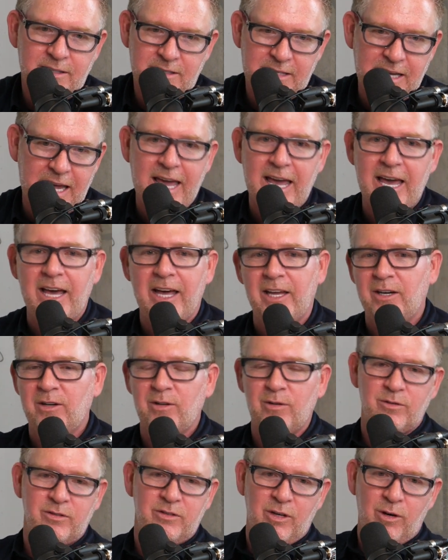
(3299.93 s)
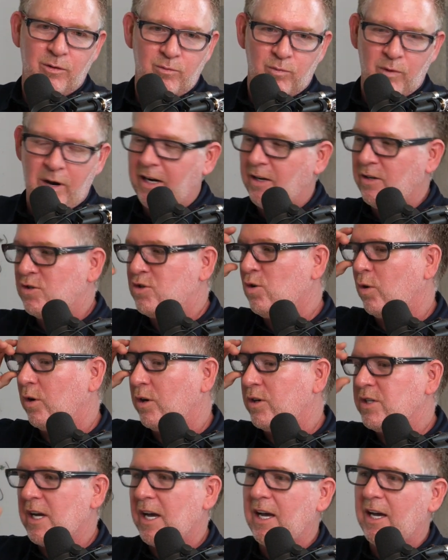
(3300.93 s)
Dan, who's you know running
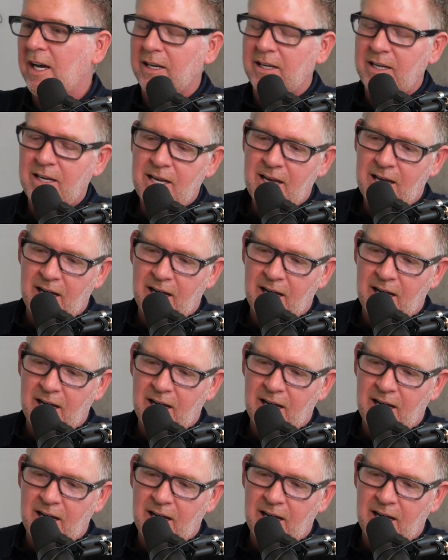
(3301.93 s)
Georgia,